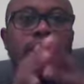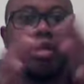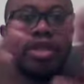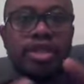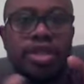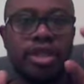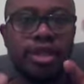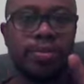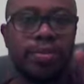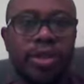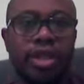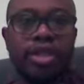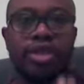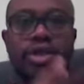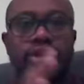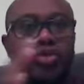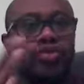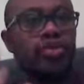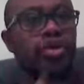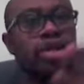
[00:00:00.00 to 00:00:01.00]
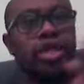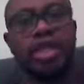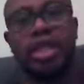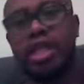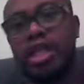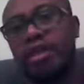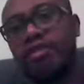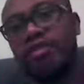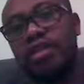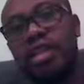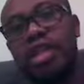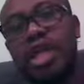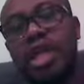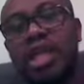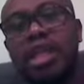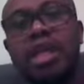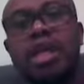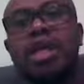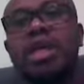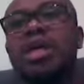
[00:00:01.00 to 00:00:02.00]
how the CPU is running and
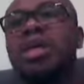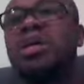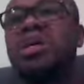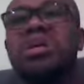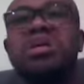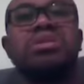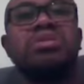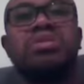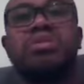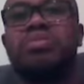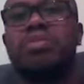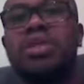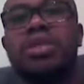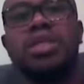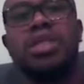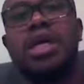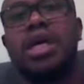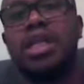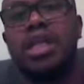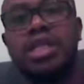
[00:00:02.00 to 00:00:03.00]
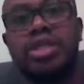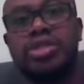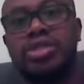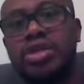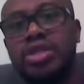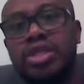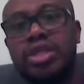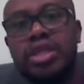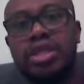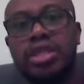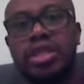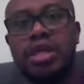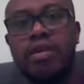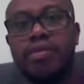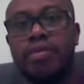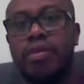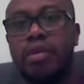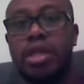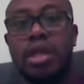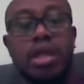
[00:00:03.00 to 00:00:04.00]
everything. So basically it's just the
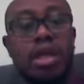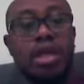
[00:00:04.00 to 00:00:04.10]
same.